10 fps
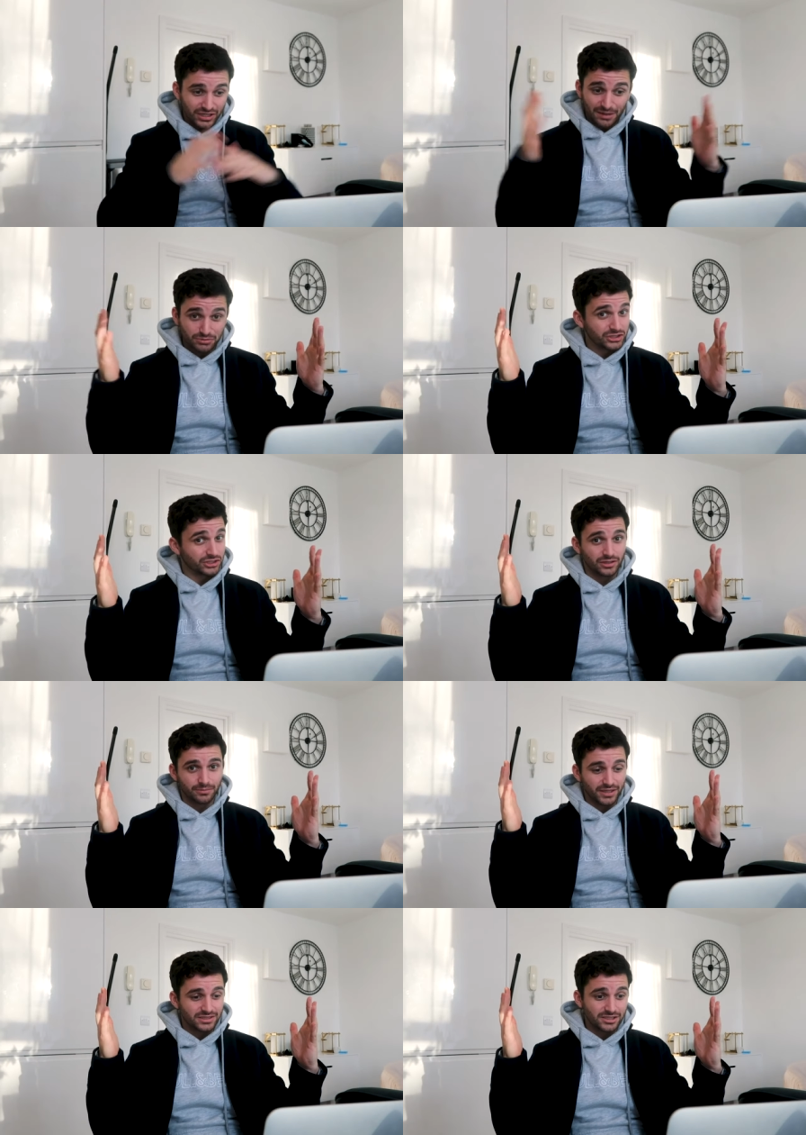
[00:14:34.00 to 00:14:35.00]
So yeah, I'm just
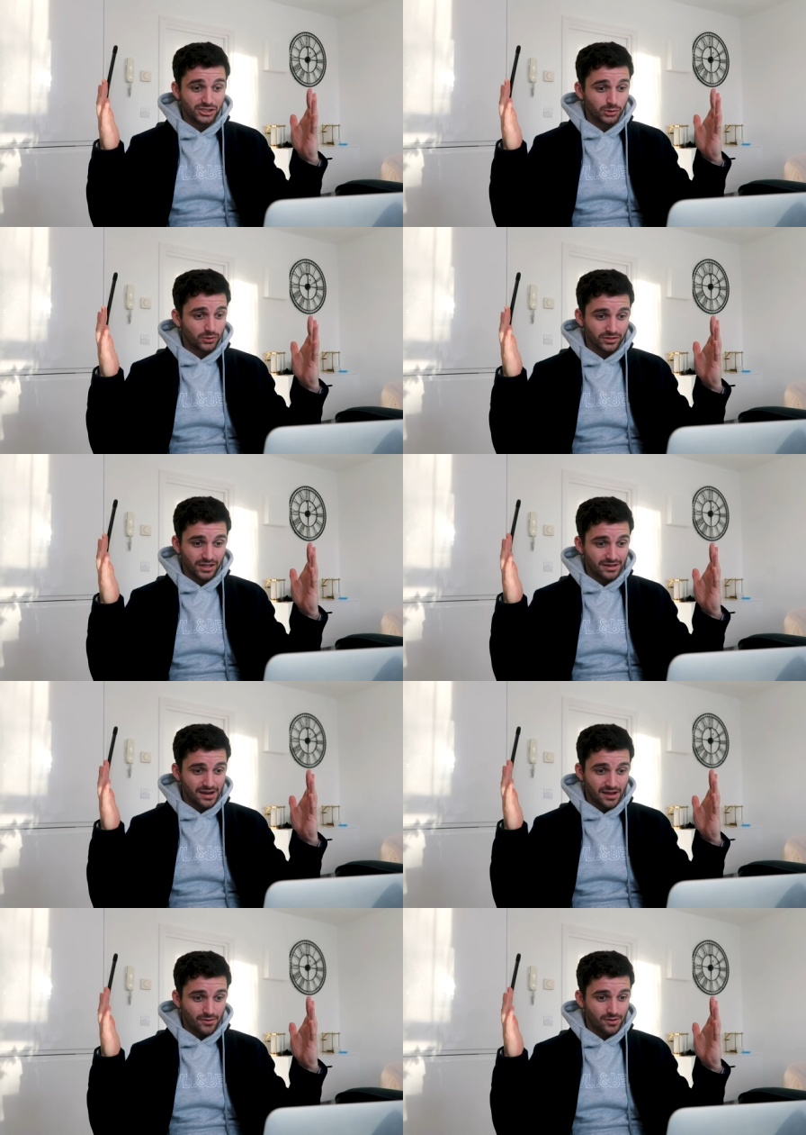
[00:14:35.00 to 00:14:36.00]
gonna basically do all that
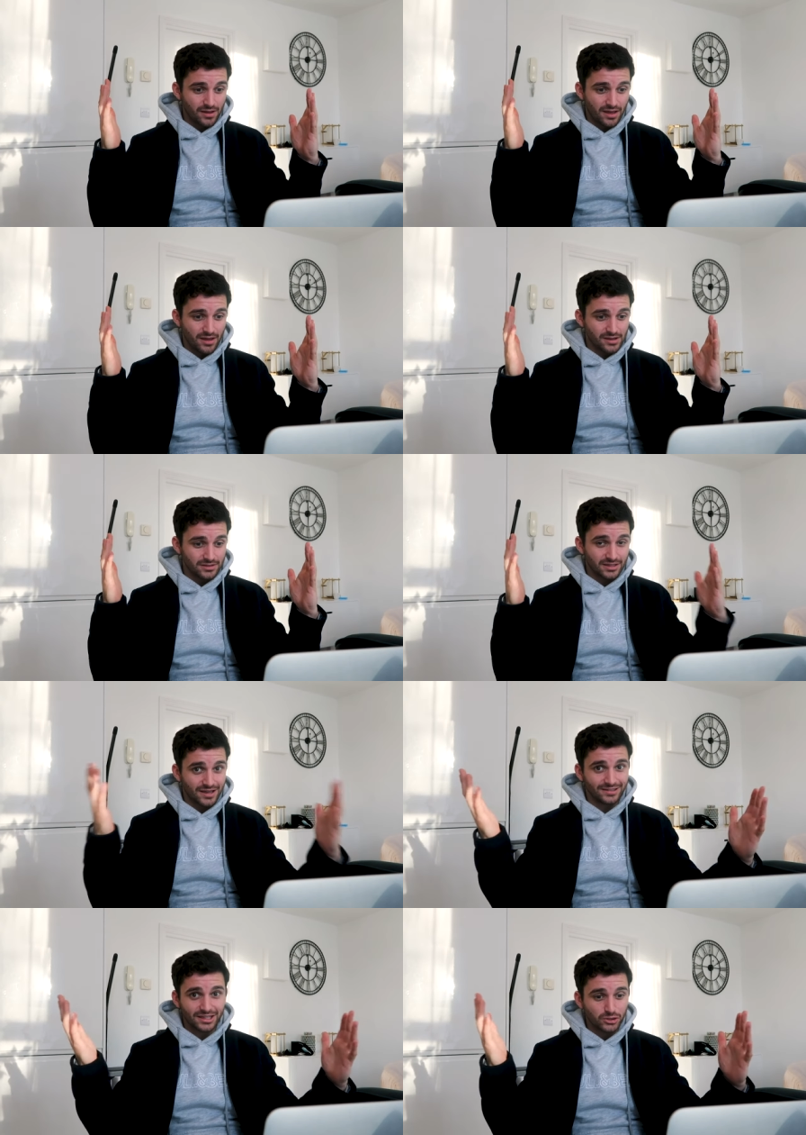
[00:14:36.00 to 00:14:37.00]
now,
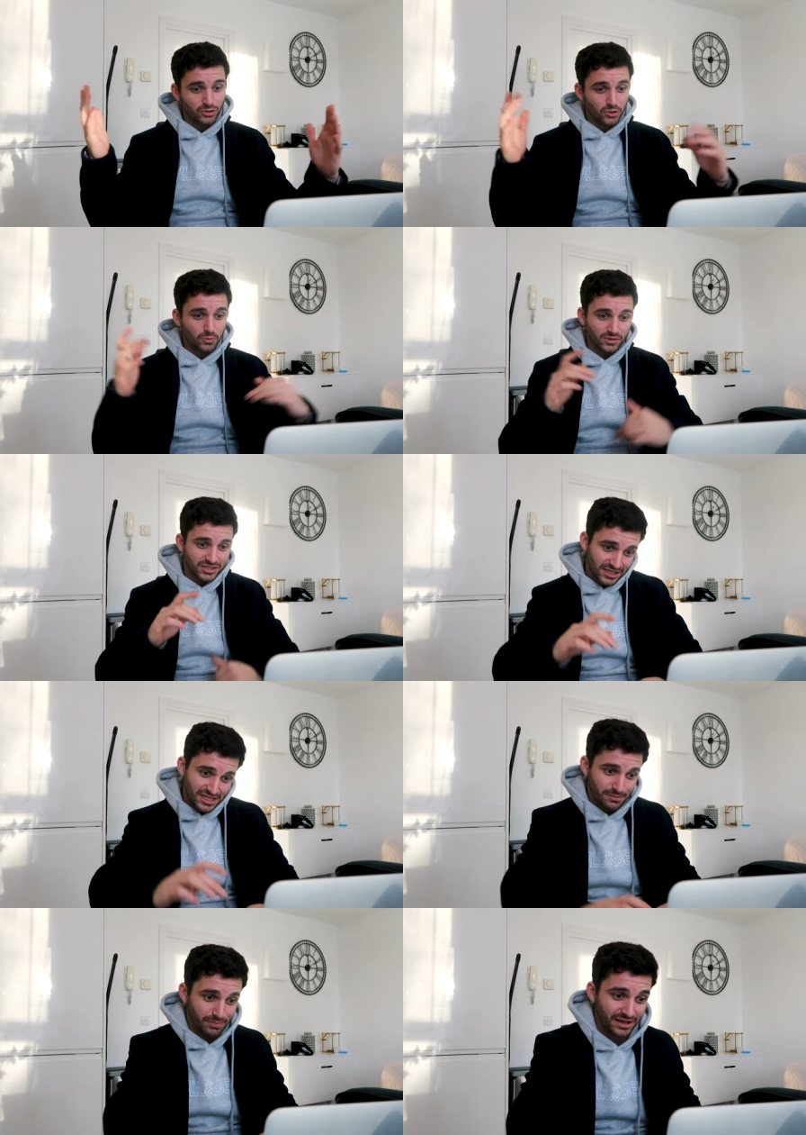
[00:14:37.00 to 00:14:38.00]
and I'll let you know once I
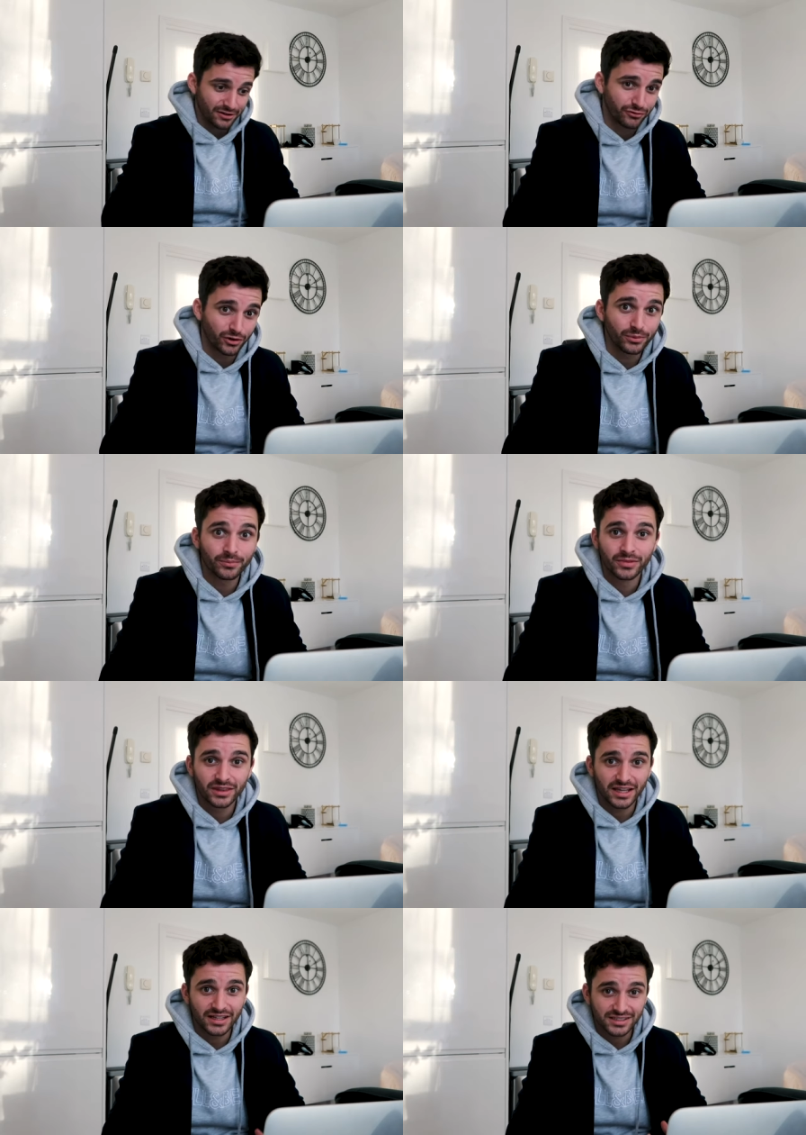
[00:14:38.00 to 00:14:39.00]
hear back from
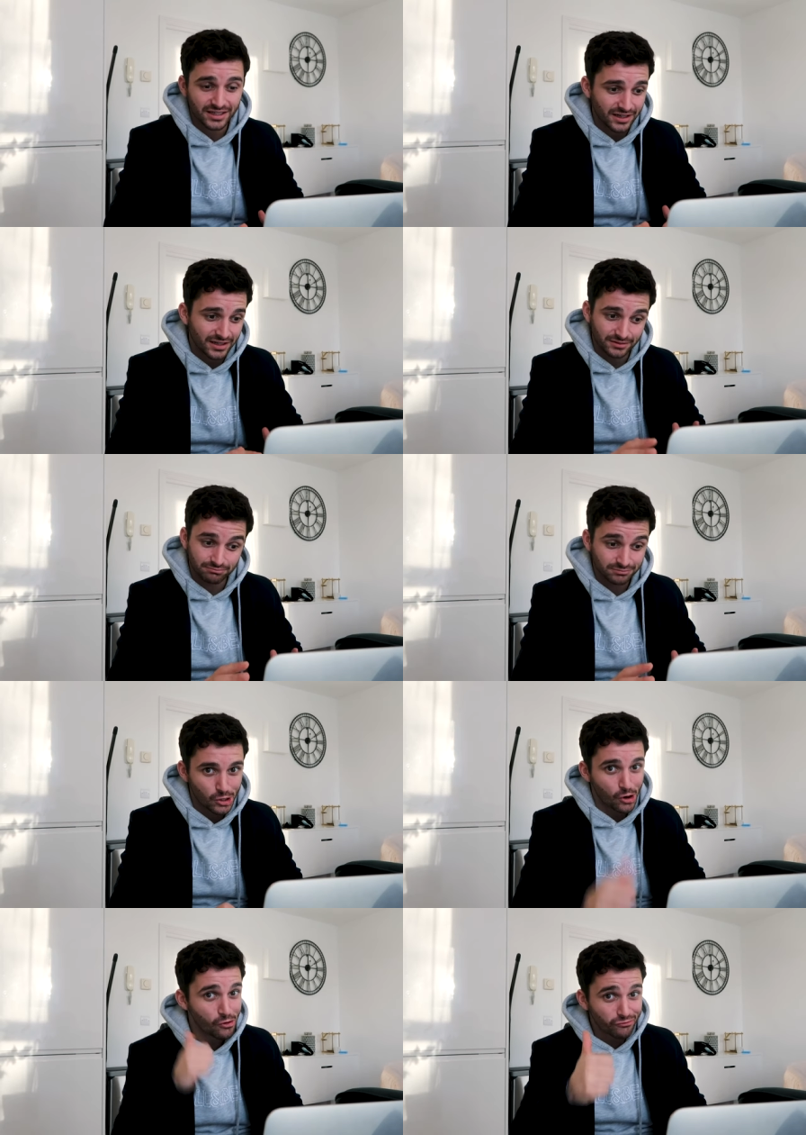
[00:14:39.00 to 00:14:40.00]
the SIA,
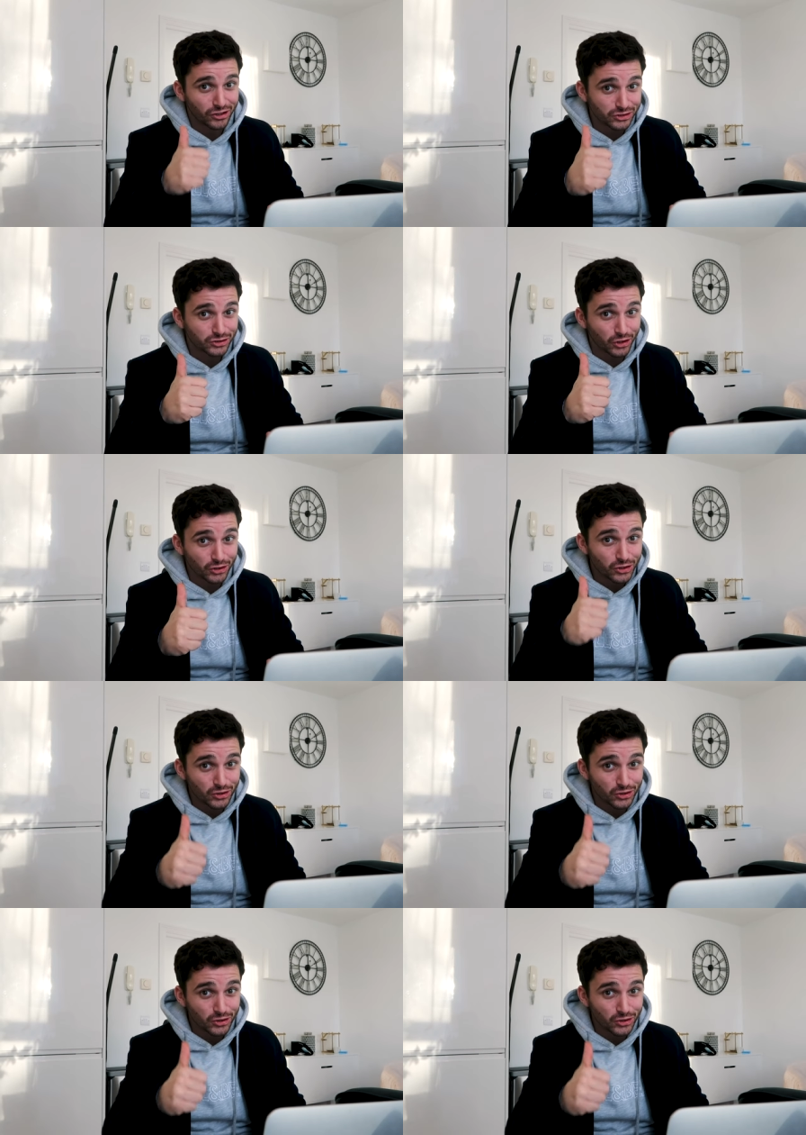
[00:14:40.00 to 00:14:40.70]
and hopefully it's good